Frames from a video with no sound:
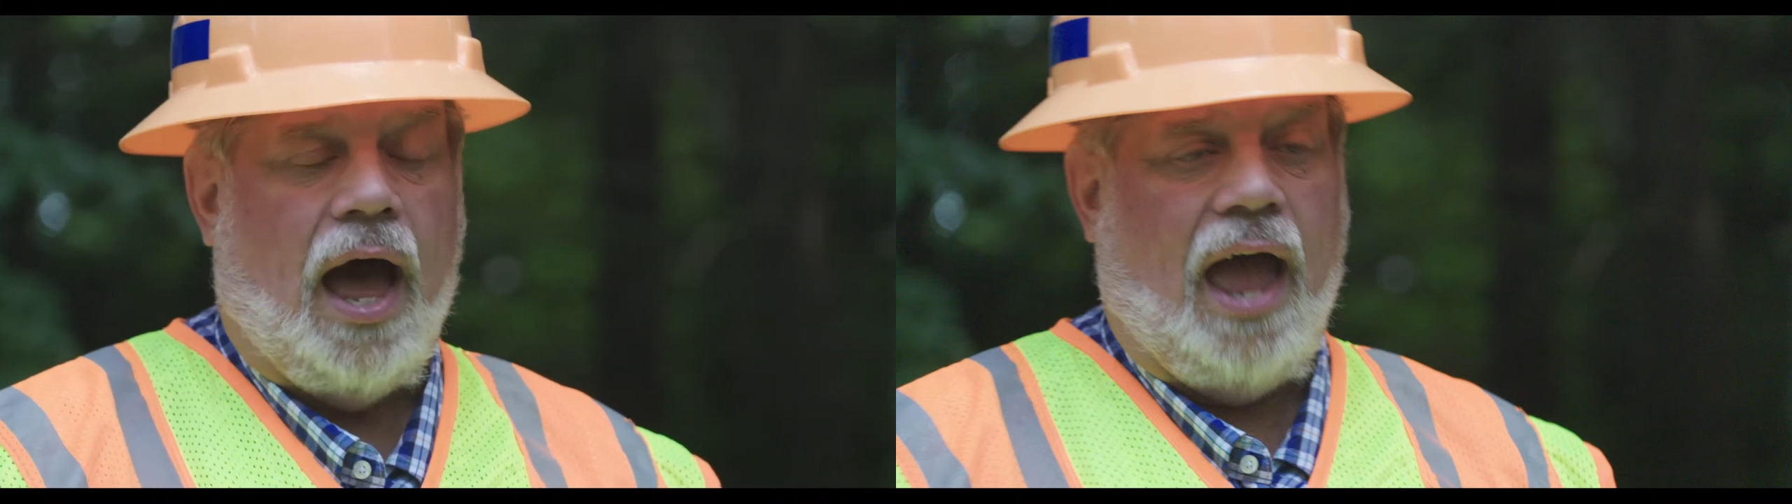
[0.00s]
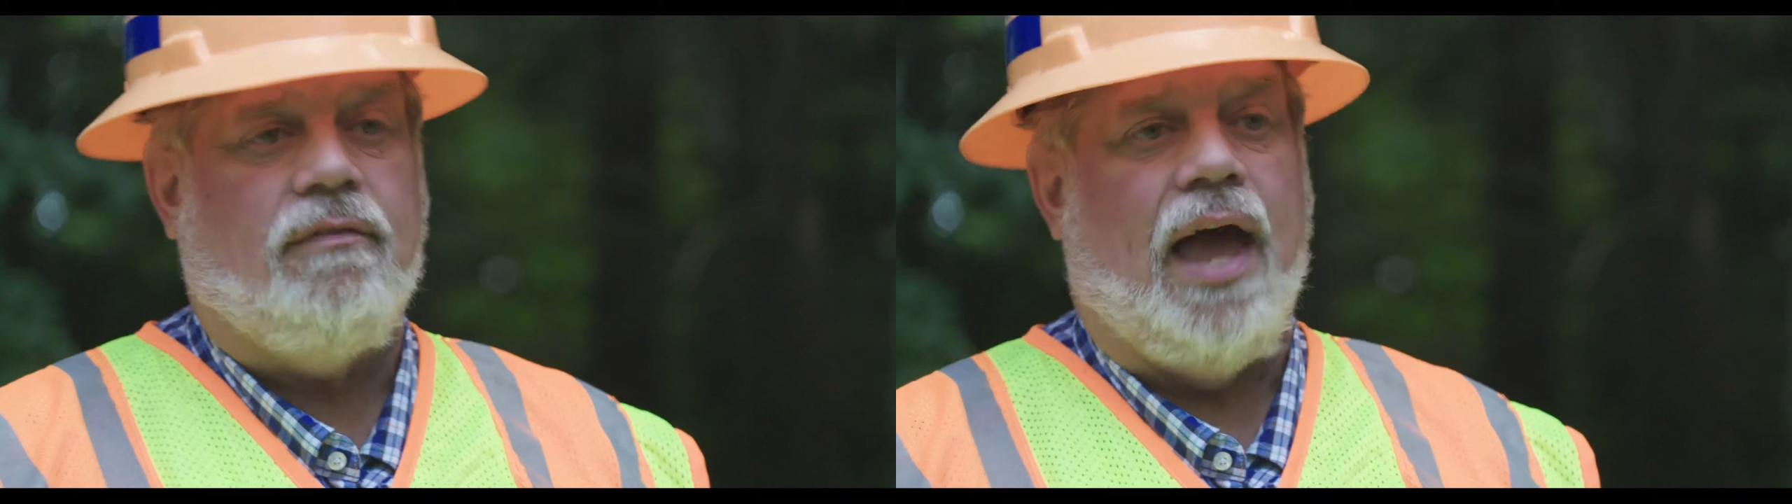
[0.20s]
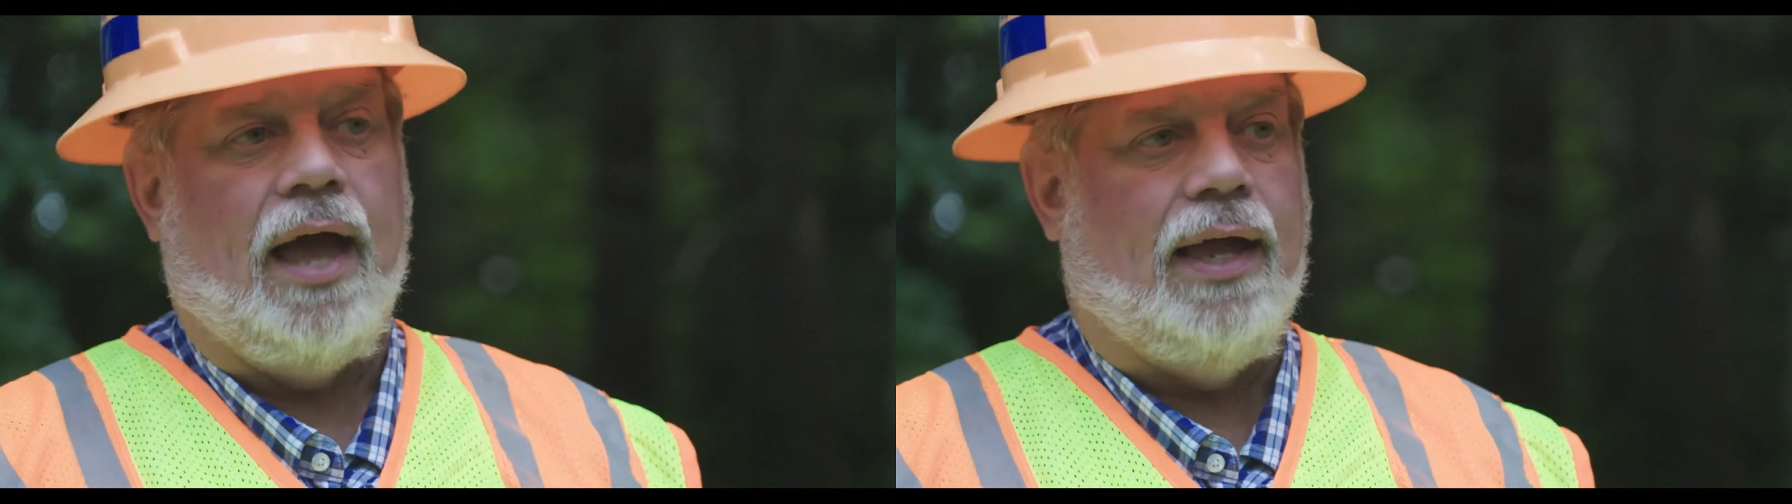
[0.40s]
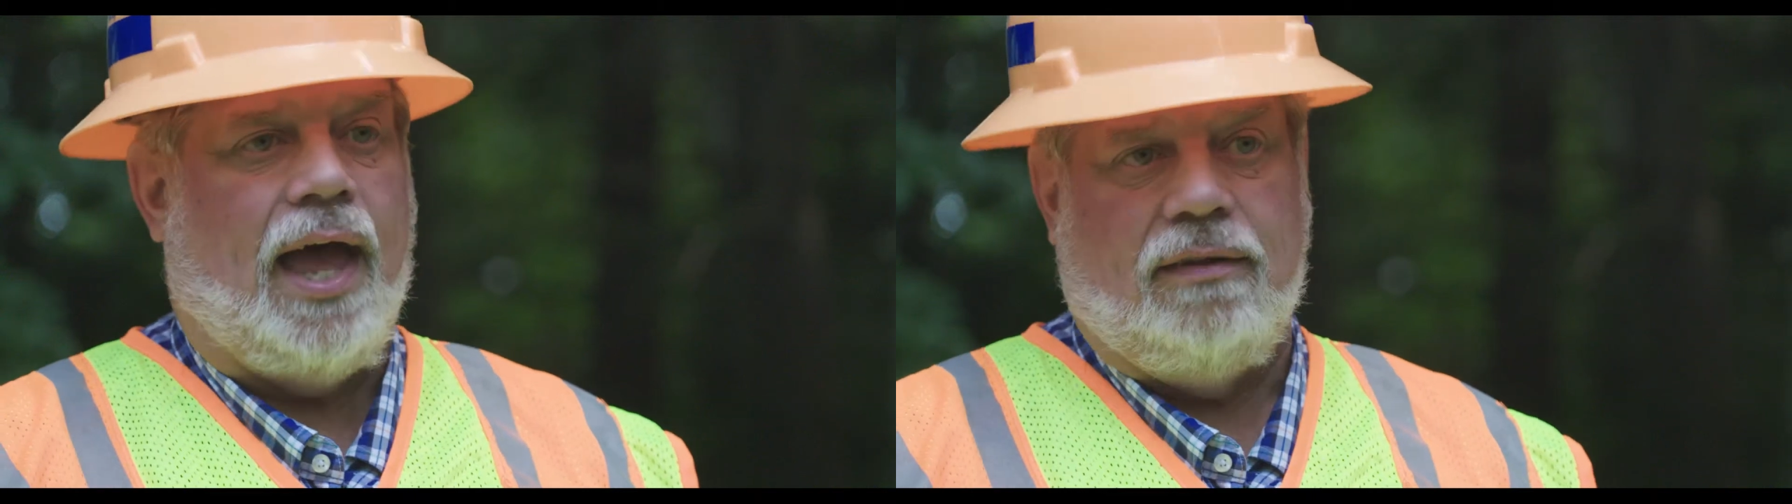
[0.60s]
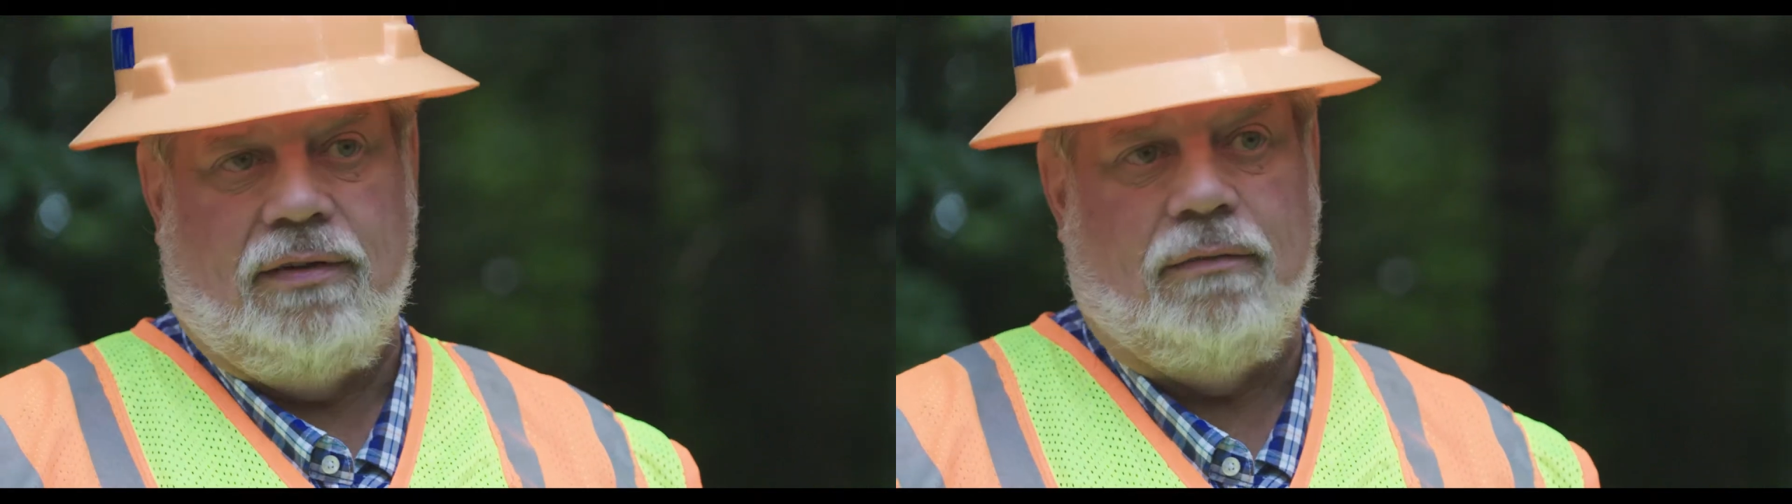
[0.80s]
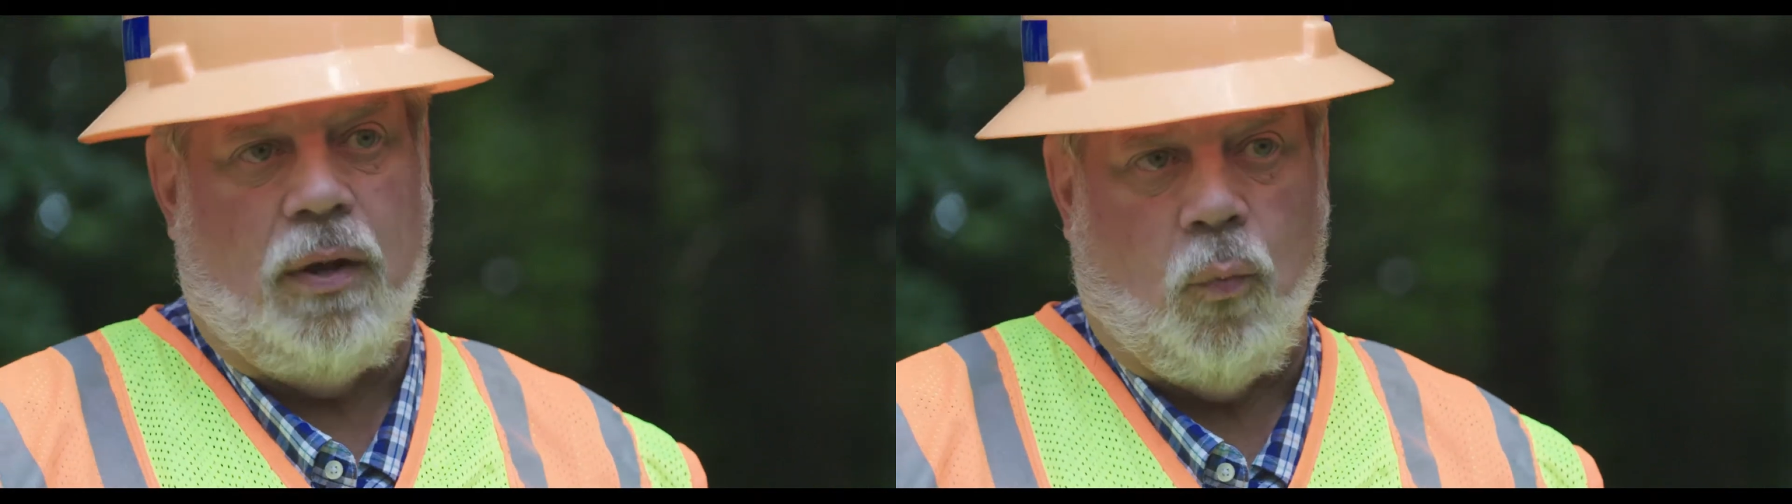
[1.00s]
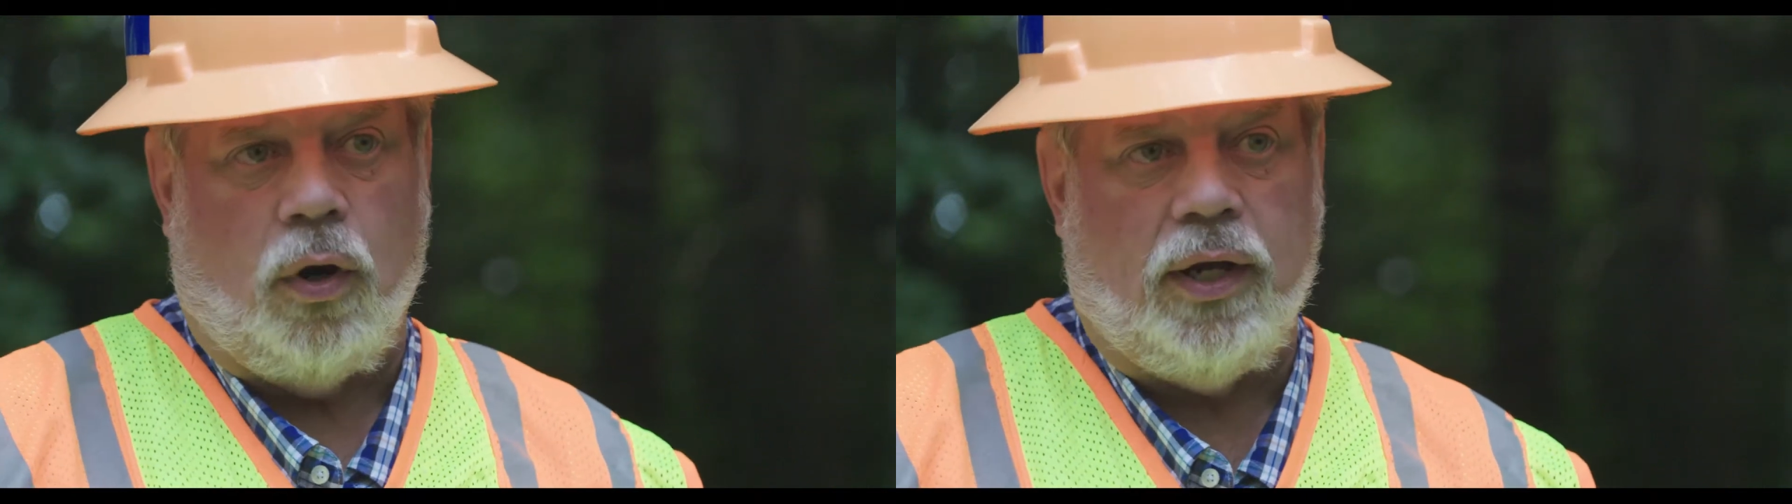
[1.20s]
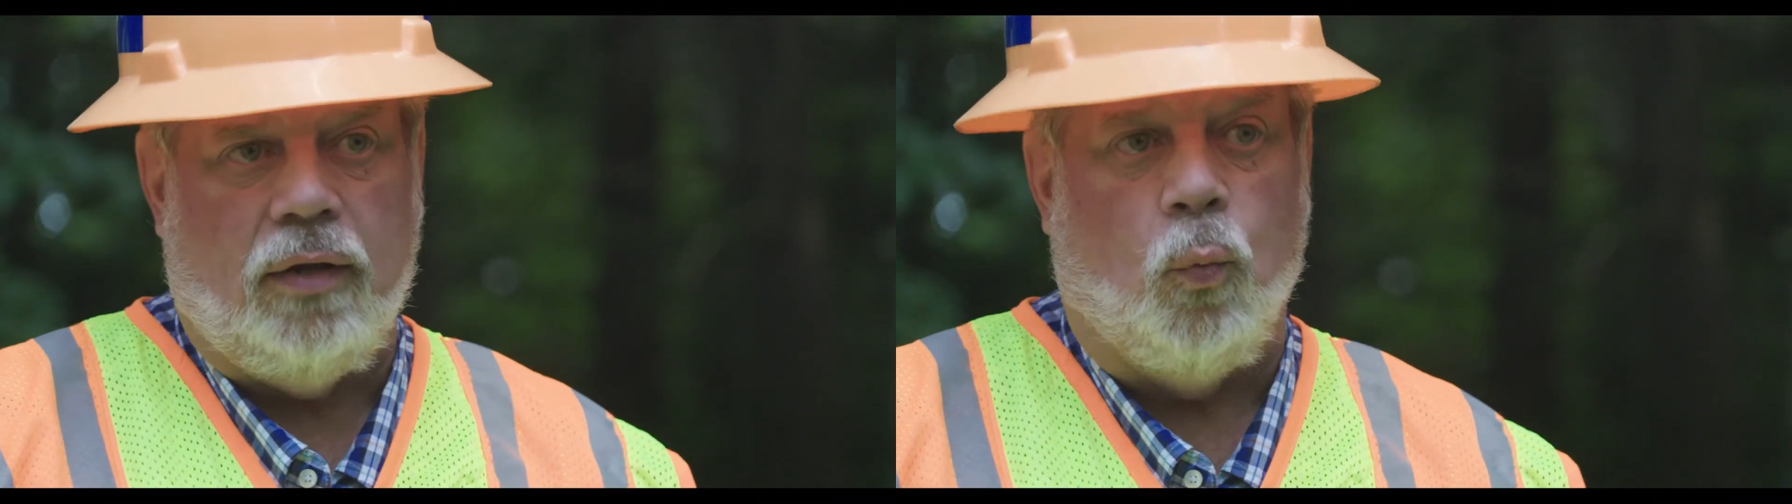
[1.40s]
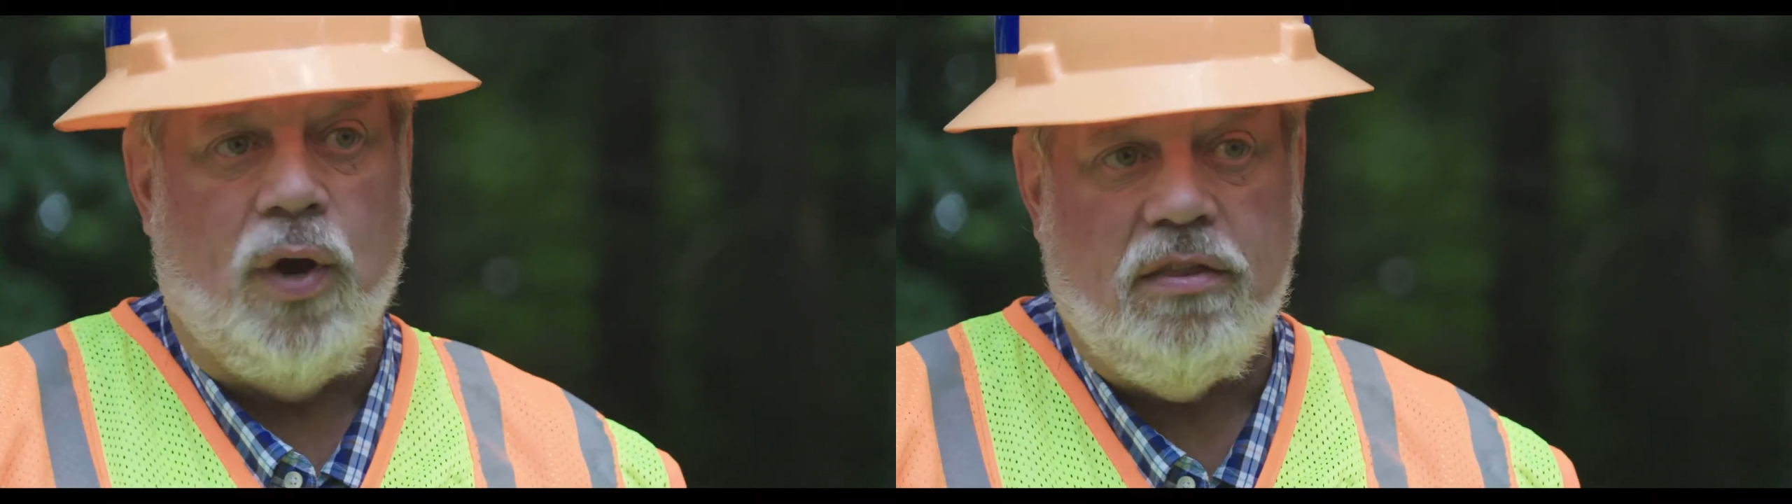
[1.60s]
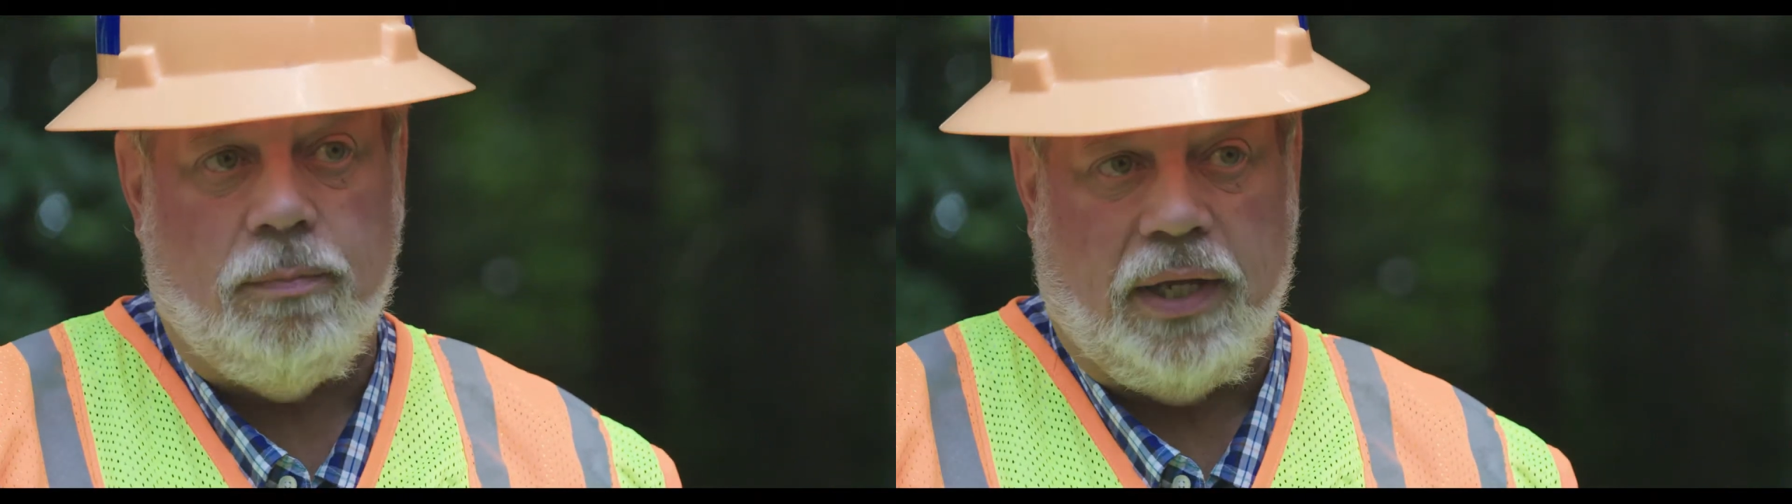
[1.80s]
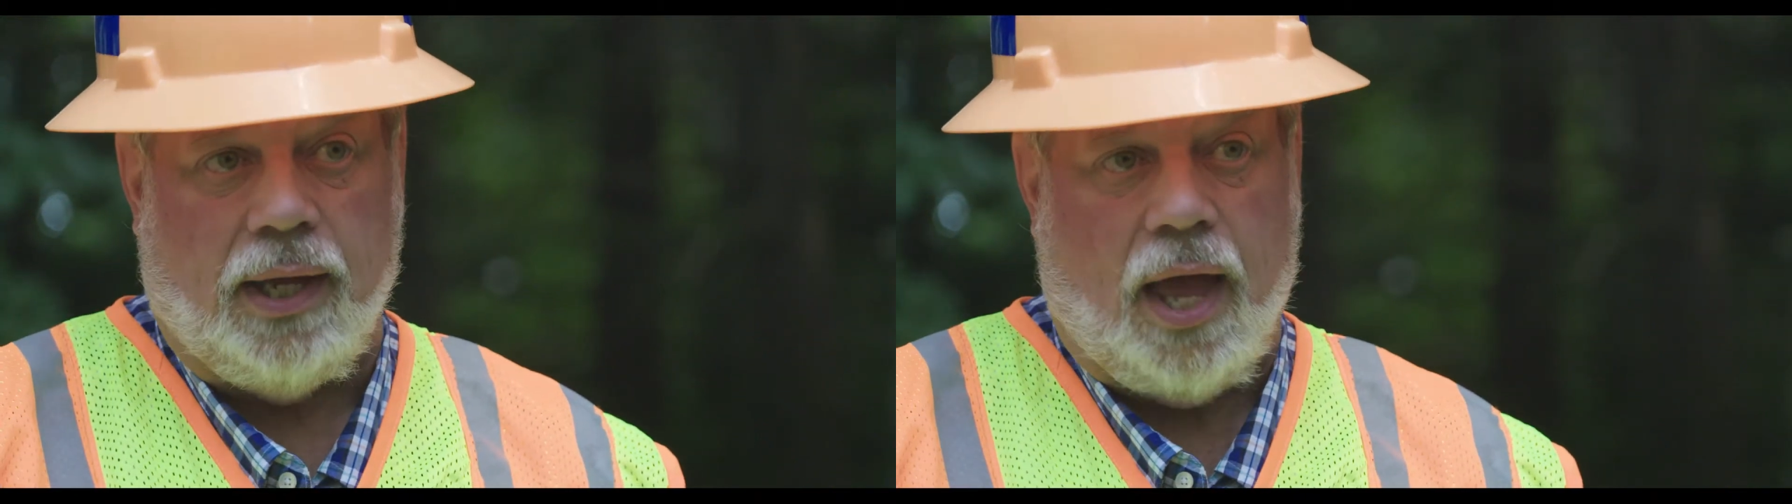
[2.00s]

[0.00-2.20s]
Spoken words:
I've got guys that have been working with me